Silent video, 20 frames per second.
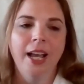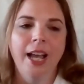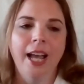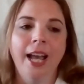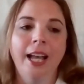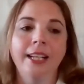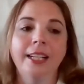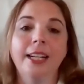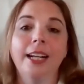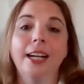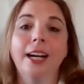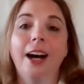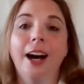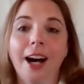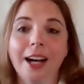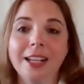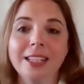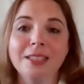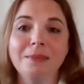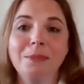and
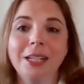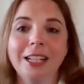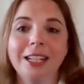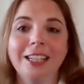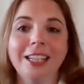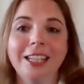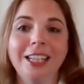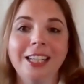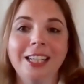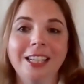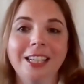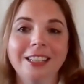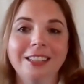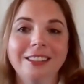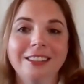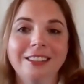cosmically